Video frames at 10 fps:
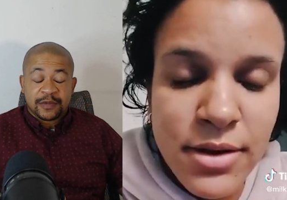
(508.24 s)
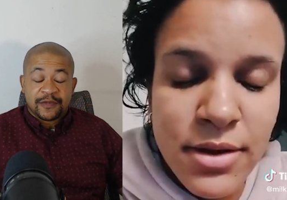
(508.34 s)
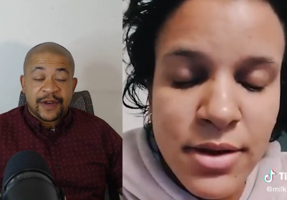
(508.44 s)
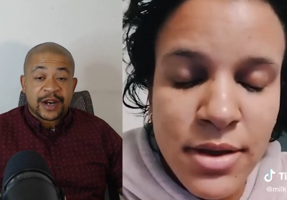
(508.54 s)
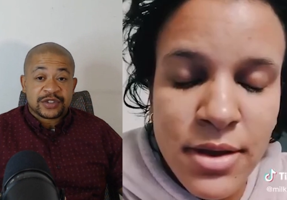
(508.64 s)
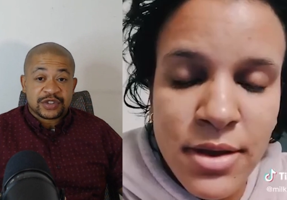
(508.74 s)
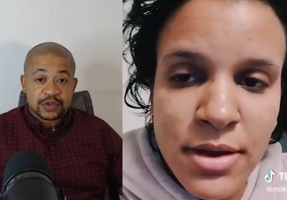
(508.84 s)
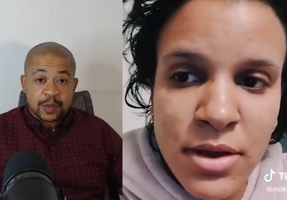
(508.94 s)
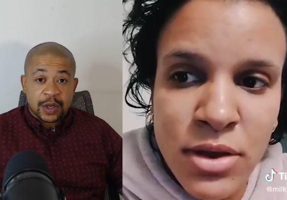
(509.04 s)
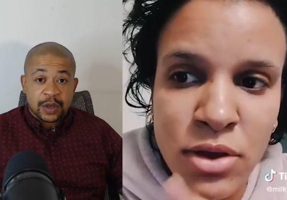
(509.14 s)
Speaker 1: for providers as
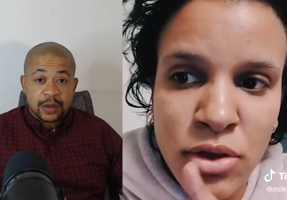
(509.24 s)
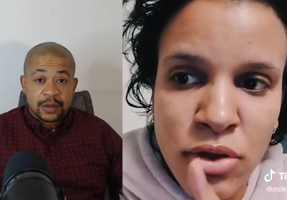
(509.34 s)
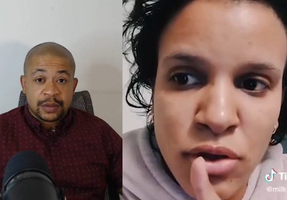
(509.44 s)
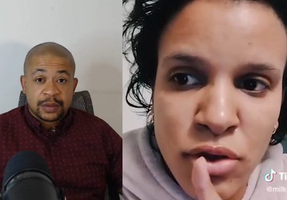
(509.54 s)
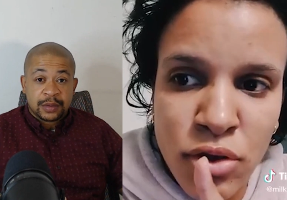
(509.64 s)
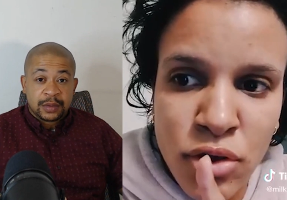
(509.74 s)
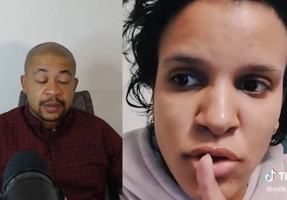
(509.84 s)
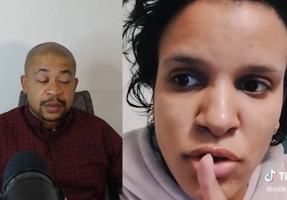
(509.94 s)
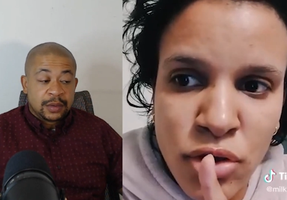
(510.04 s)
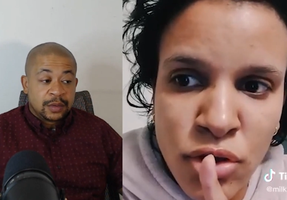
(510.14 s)
well.
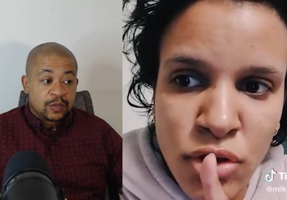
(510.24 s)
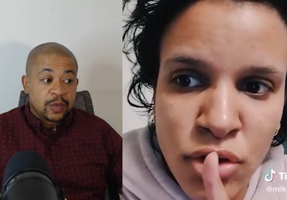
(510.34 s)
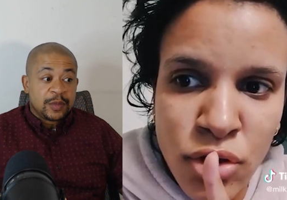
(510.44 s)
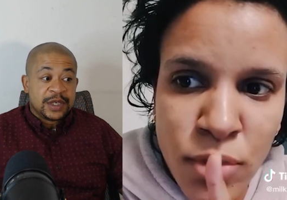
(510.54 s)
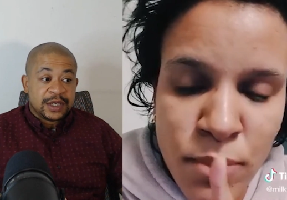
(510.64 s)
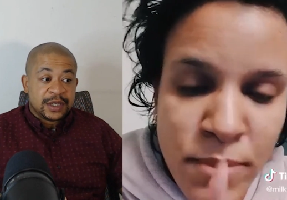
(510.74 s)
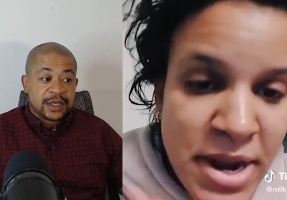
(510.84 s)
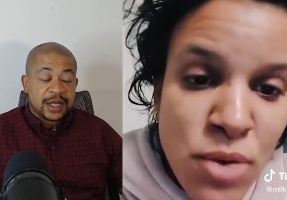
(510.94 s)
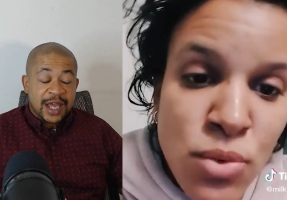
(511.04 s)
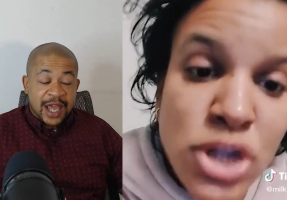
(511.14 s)
Women
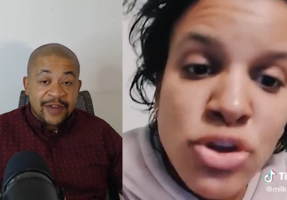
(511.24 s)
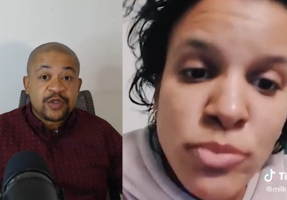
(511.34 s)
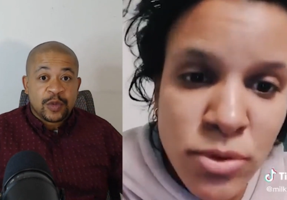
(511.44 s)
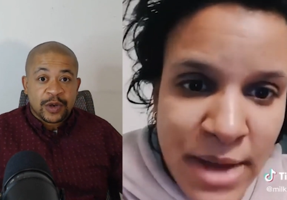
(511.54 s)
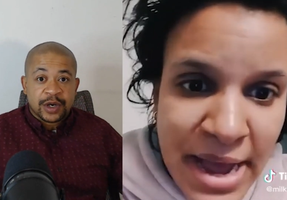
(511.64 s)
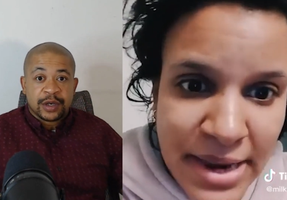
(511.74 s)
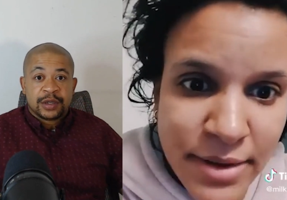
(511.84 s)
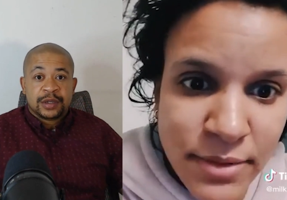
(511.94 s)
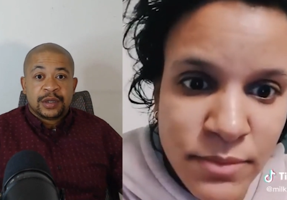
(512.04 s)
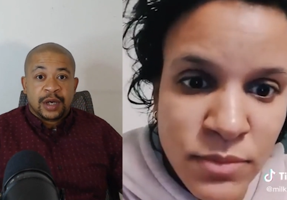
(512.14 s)
everywhere
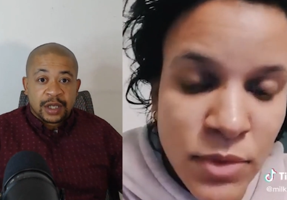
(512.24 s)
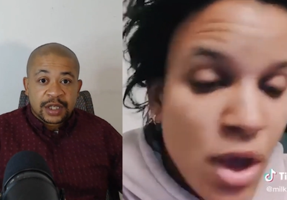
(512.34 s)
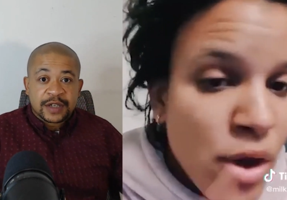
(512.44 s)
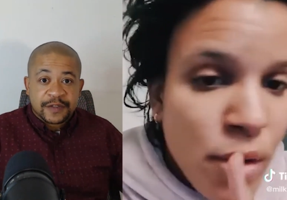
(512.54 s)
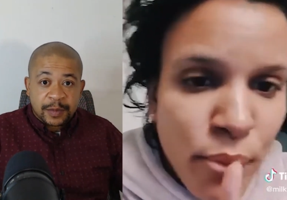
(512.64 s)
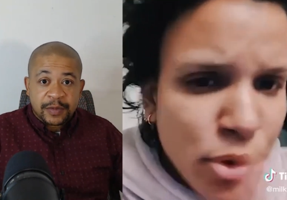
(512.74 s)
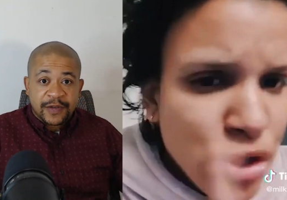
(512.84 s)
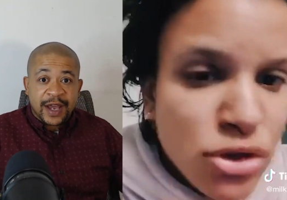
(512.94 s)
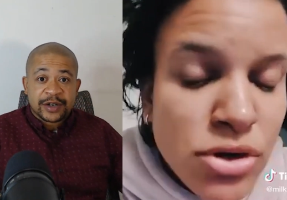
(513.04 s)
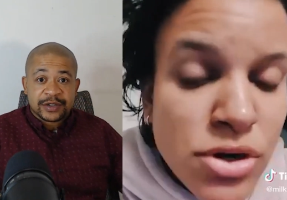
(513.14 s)
are looking for
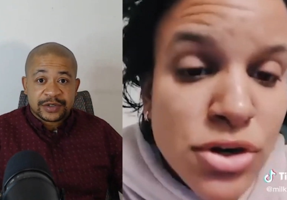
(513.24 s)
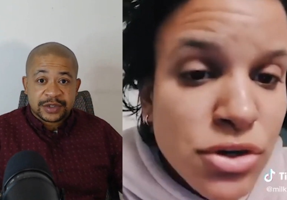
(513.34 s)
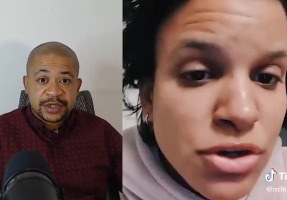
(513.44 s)
providers.